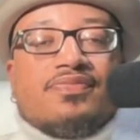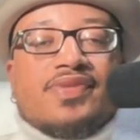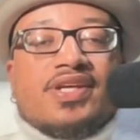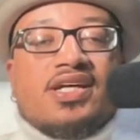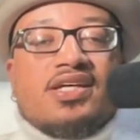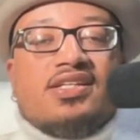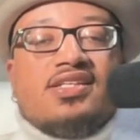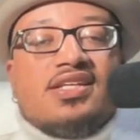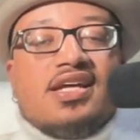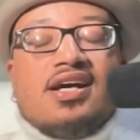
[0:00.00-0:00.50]

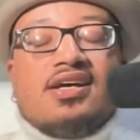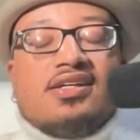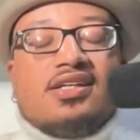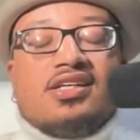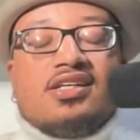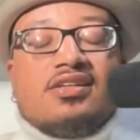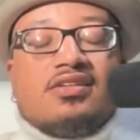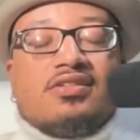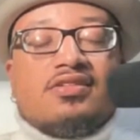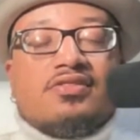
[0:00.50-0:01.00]
and not
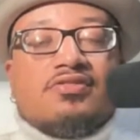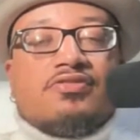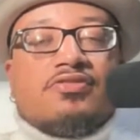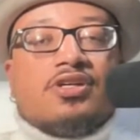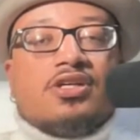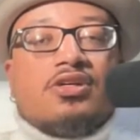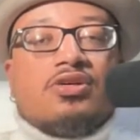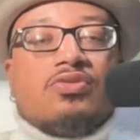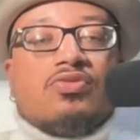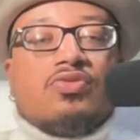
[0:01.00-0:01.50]
enough
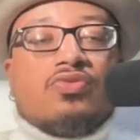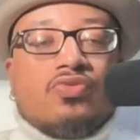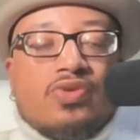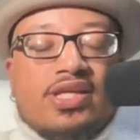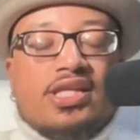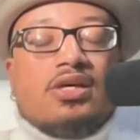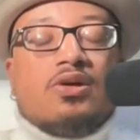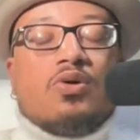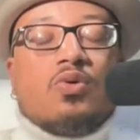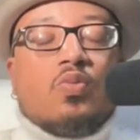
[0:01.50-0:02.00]

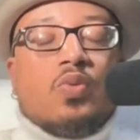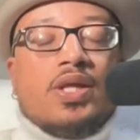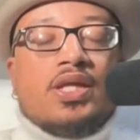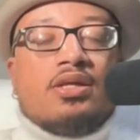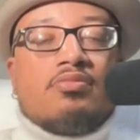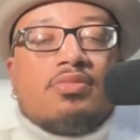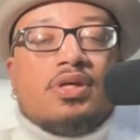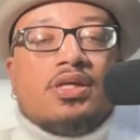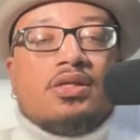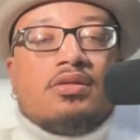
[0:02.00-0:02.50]
real
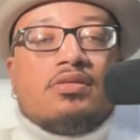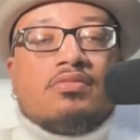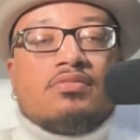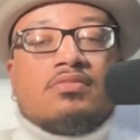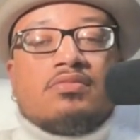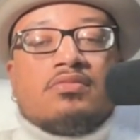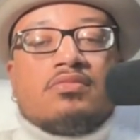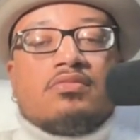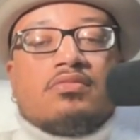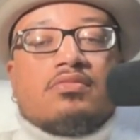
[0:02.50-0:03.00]
women.
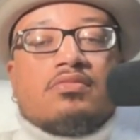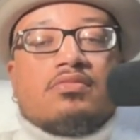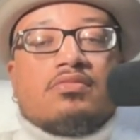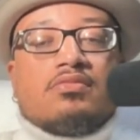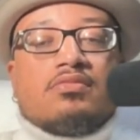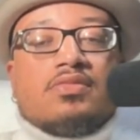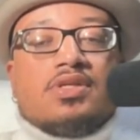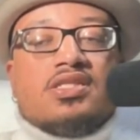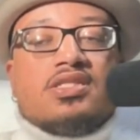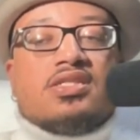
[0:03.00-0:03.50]

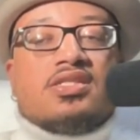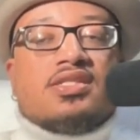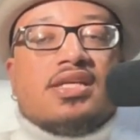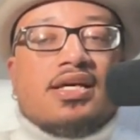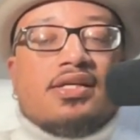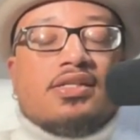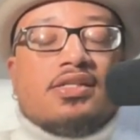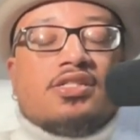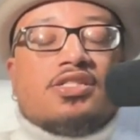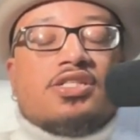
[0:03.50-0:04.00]
Stay